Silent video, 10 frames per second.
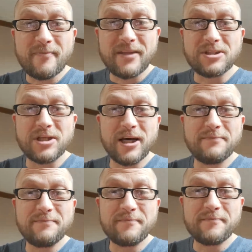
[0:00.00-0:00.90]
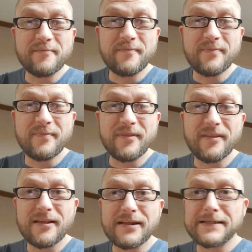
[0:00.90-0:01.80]
It's good.
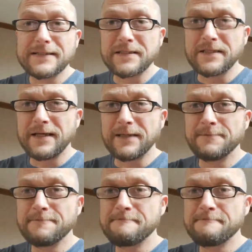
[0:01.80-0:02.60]
It's good.